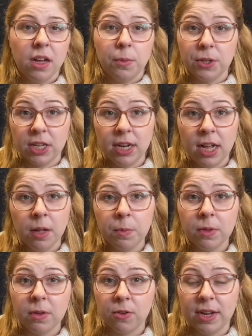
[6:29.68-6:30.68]
which can help
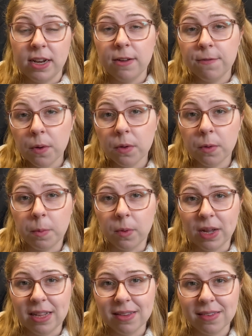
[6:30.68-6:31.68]
with creating focal
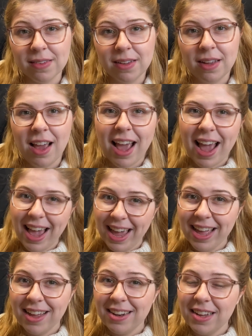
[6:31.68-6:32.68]
points.
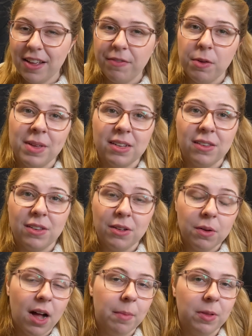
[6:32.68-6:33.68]
And if you mix two
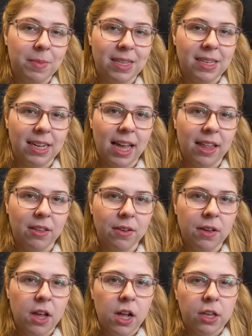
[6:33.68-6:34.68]
complements
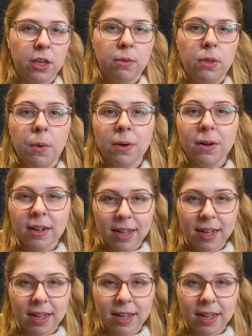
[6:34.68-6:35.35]
together, you lower a